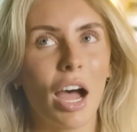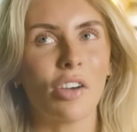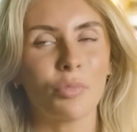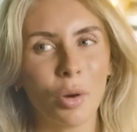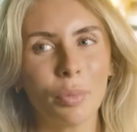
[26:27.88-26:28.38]

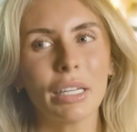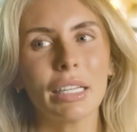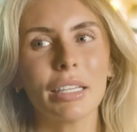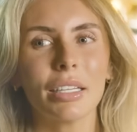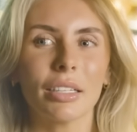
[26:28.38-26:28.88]
I've
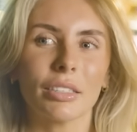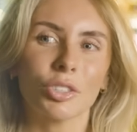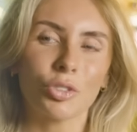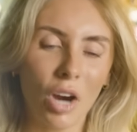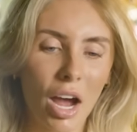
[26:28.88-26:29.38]
probably
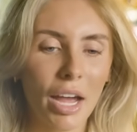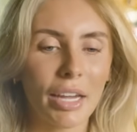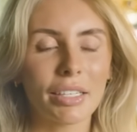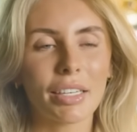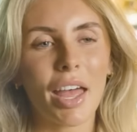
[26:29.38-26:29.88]

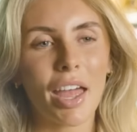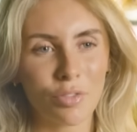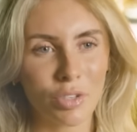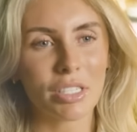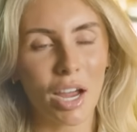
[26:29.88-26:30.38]
tried
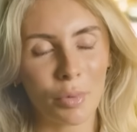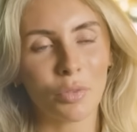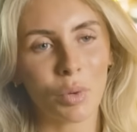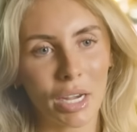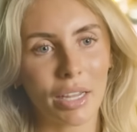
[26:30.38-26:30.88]
every type
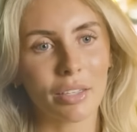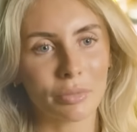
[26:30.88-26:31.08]
of willy.